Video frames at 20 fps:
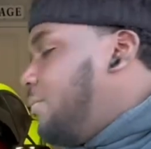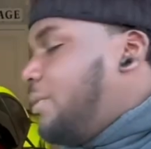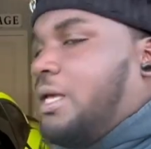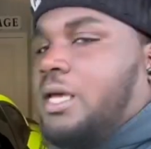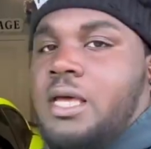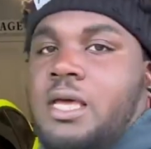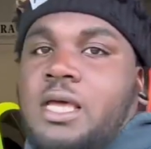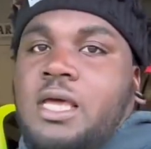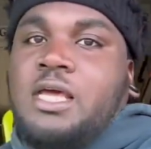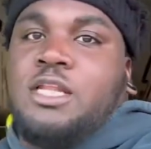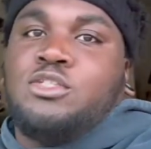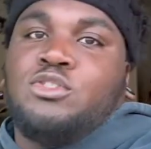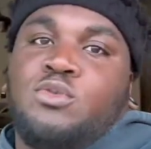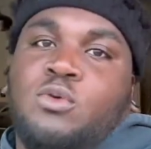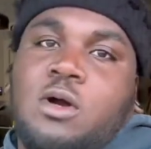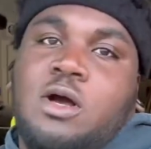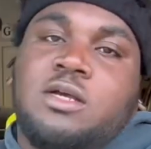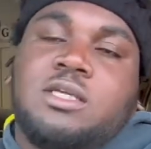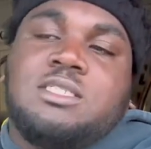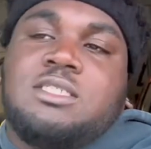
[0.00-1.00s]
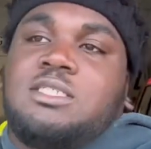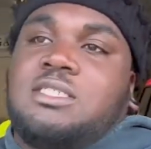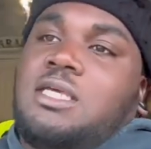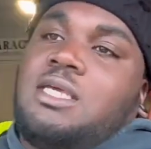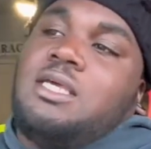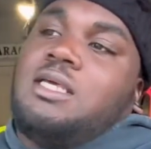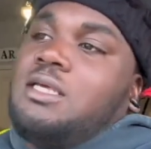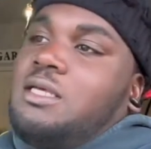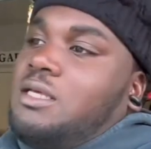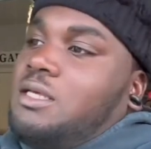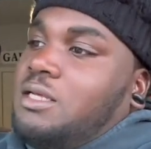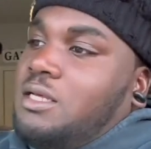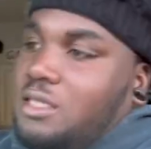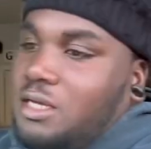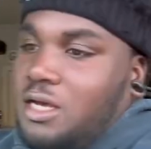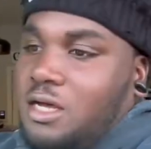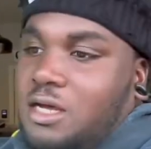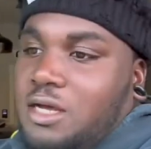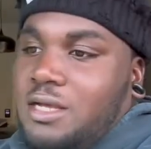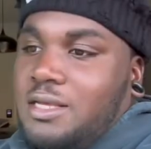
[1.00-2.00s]
man. And as you all can see,
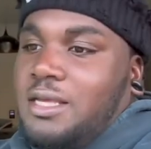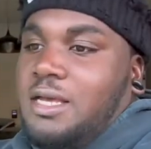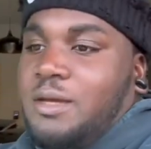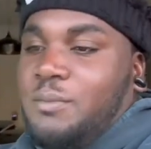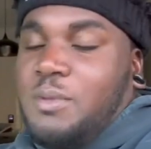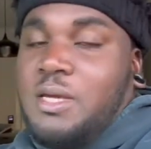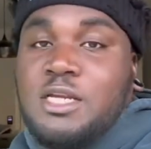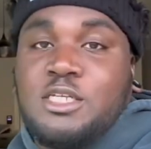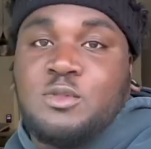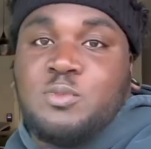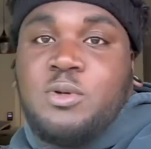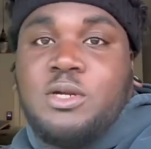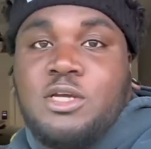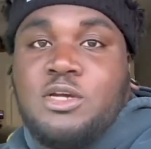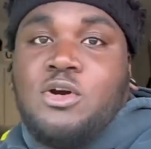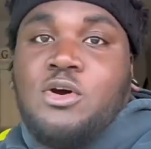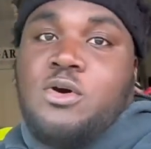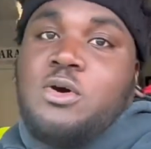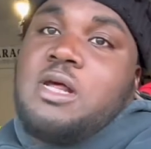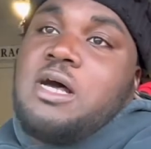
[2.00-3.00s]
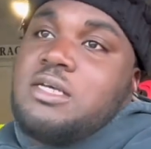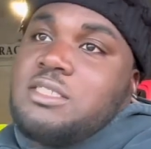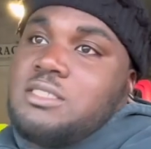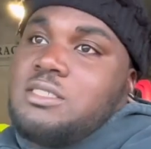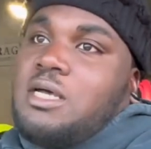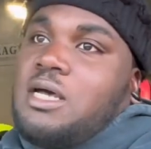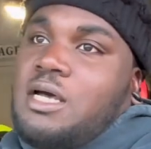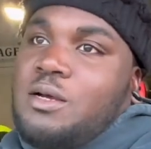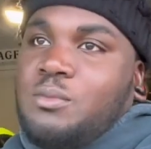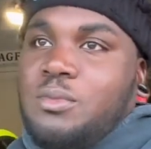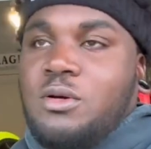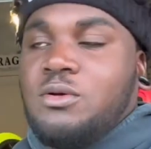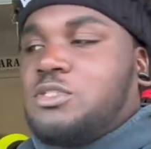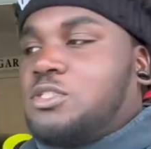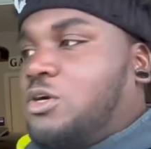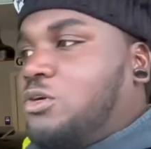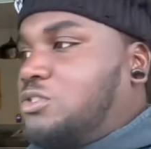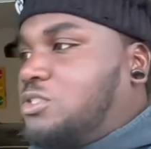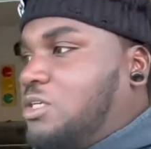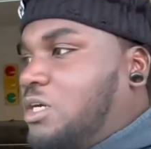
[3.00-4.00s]
oh uh, yeah, man, it's pretty cold outside, bro. It's
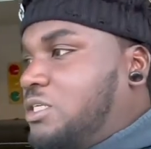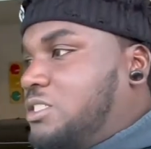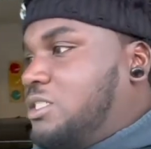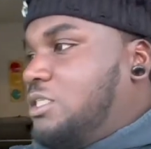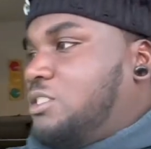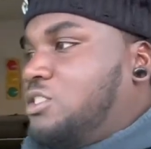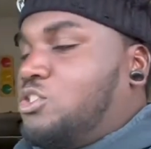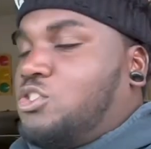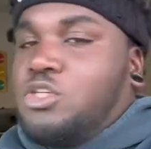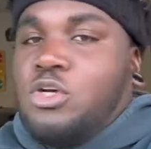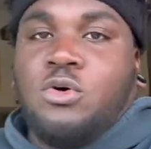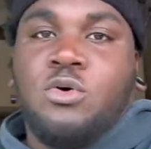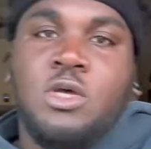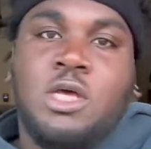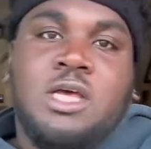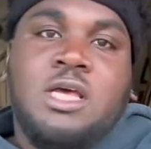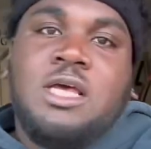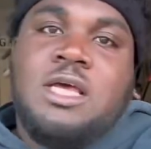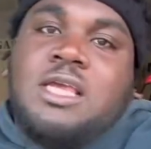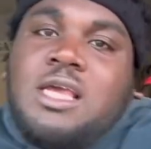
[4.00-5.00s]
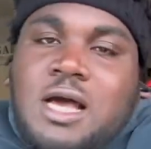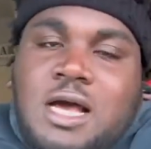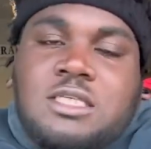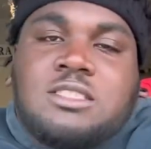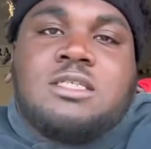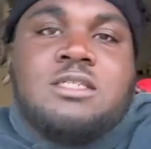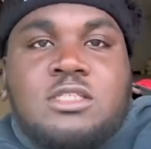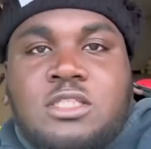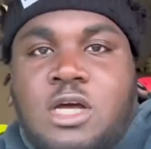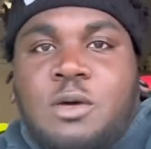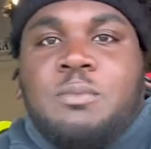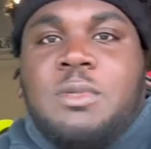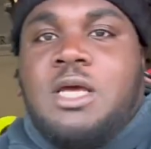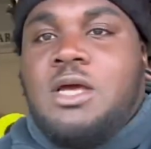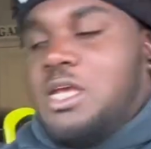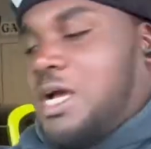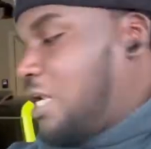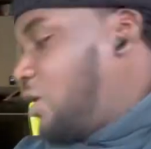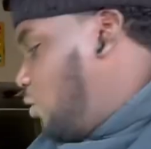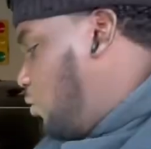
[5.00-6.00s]
cold start season, so y'all see the thumbnail.
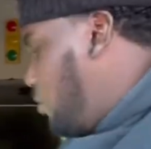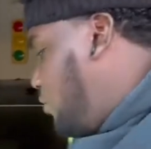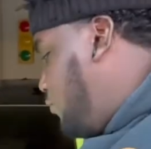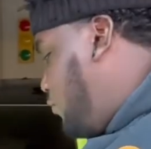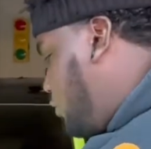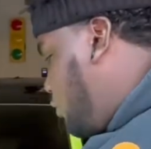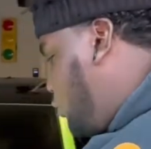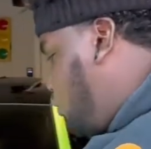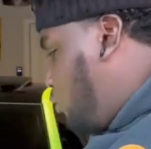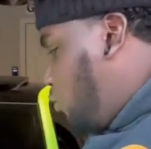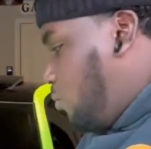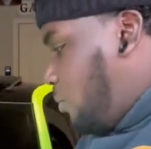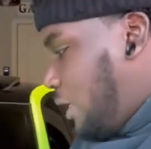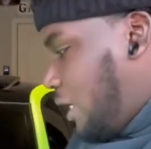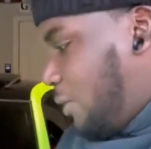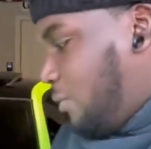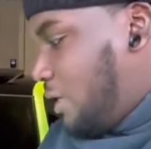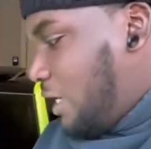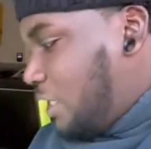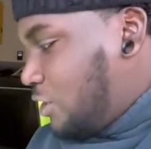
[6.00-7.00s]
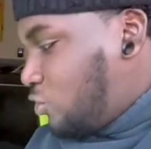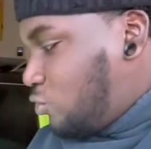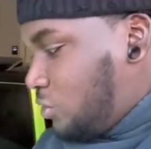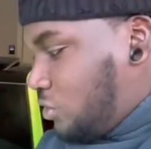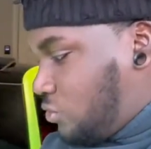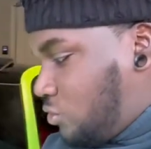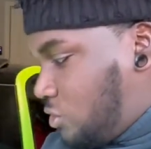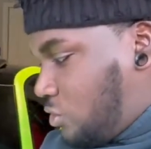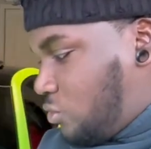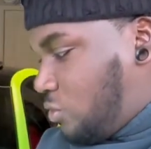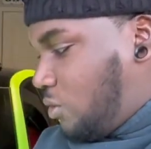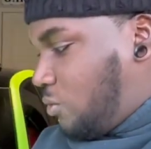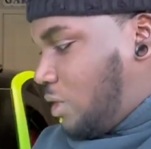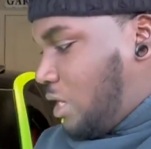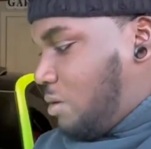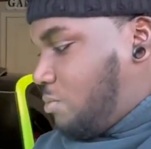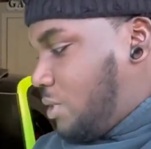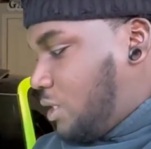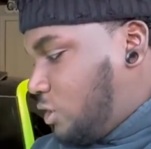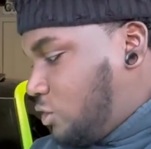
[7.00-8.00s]
Y'all know what we finna do, man. We got a 2023
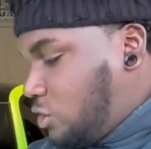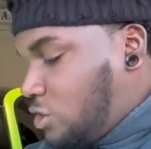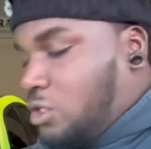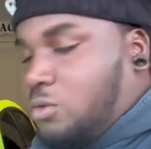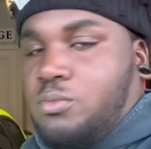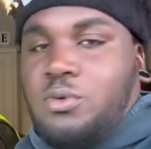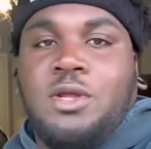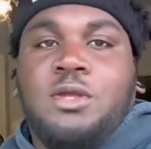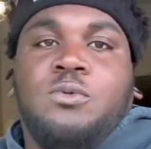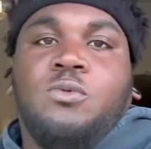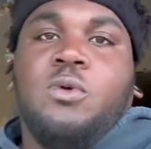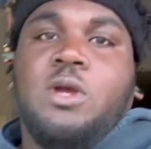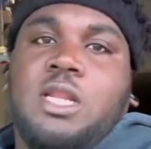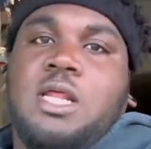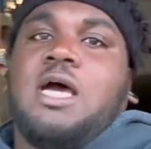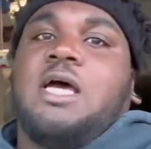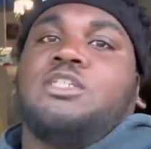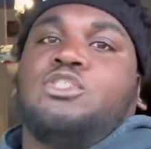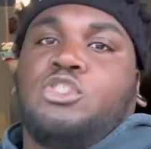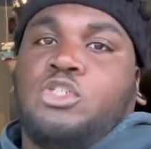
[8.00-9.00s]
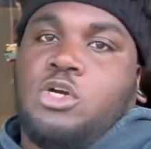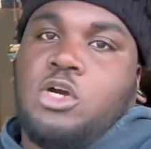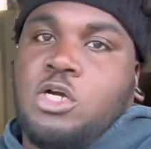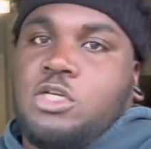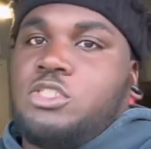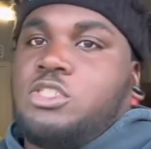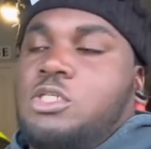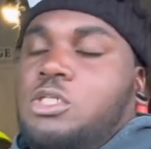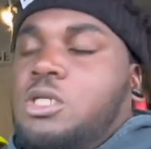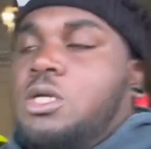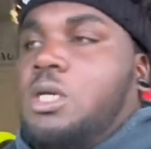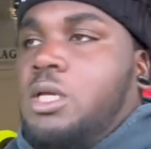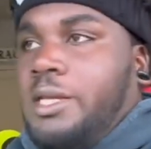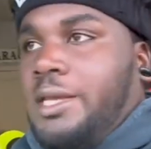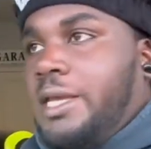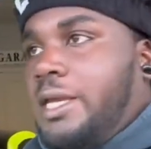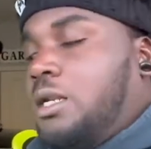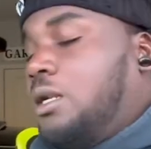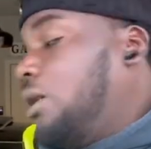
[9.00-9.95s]
Wide Body Jailbreak Red Eye Charger, and